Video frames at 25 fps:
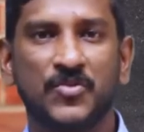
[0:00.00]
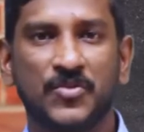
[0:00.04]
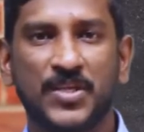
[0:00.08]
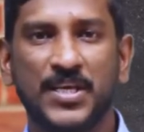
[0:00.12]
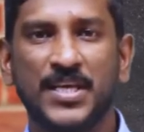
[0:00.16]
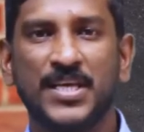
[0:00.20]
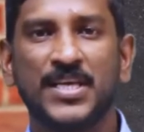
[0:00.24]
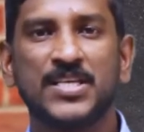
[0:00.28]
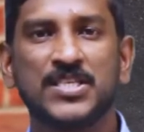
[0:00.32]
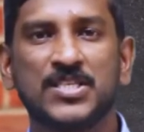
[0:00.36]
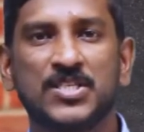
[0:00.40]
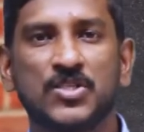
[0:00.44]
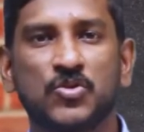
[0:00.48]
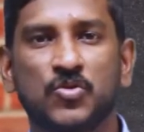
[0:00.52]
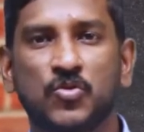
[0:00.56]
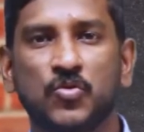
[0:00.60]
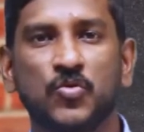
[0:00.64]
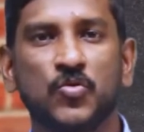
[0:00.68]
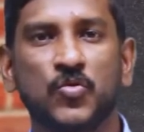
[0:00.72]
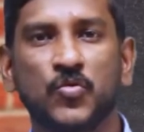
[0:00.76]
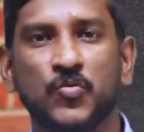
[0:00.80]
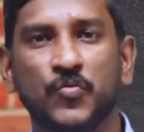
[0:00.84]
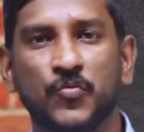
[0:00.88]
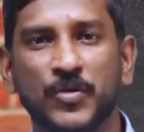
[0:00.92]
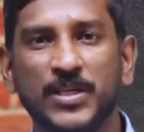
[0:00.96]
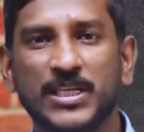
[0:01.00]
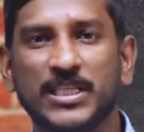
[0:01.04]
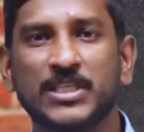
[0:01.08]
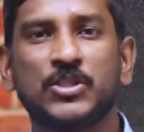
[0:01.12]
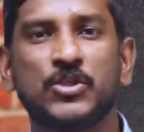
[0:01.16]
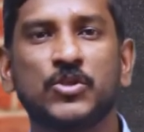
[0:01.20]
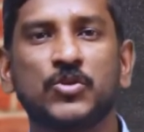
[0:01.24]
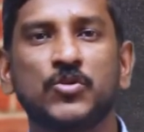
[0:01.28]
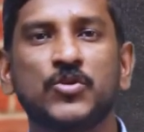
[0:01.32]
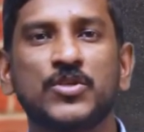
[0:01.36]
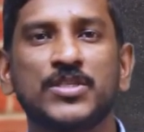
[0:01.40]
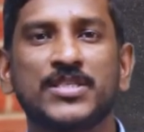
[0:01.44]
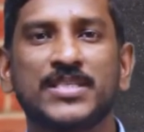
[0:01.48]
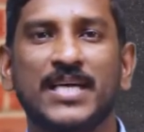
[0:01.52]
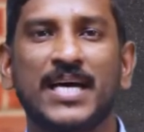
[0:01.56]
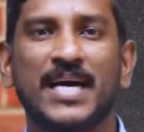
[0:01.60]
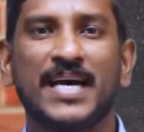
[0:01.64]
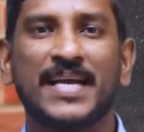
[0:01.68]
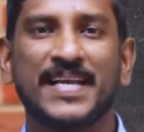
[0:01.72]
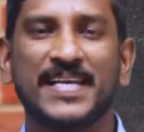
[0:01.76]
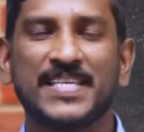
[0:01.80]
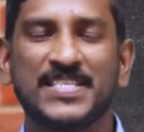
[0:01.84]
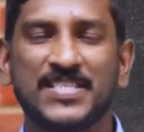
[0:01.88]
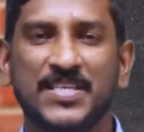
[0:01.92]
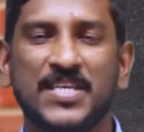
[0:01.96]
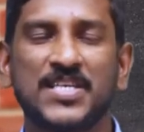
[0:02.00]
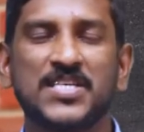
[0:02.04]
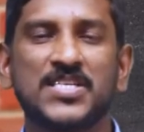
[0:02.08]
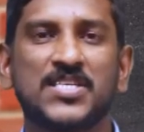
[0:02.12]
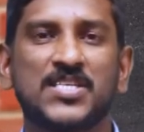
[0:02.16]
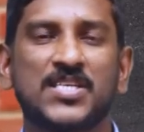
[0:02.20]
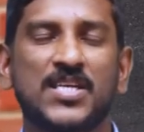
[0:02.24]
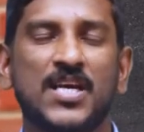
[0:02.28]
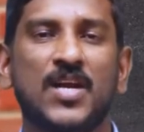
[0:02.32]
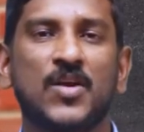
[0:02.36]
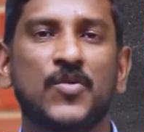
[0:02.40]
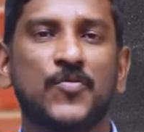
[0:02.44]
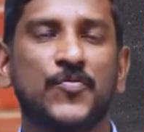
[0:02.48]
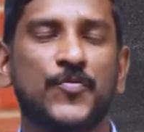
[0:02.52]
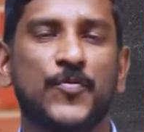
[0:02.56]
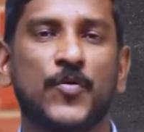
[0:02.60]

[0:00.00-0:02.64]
These two virtues are essential